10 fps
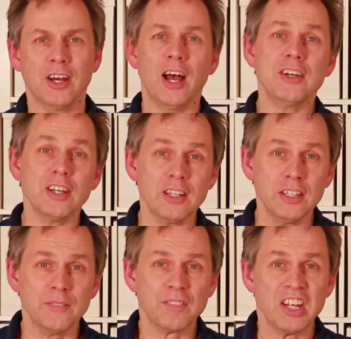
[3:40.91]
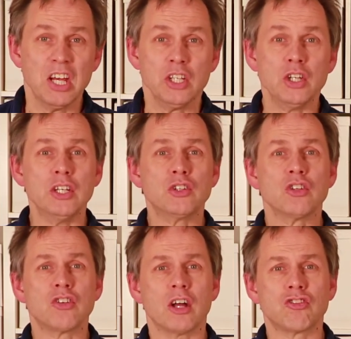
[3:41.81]
Ideally, you need to
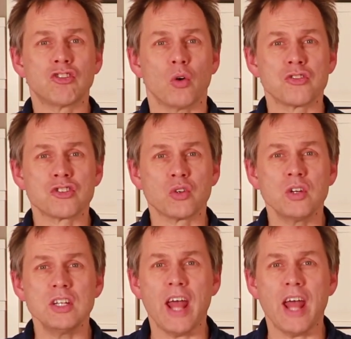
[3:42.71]
touch or screen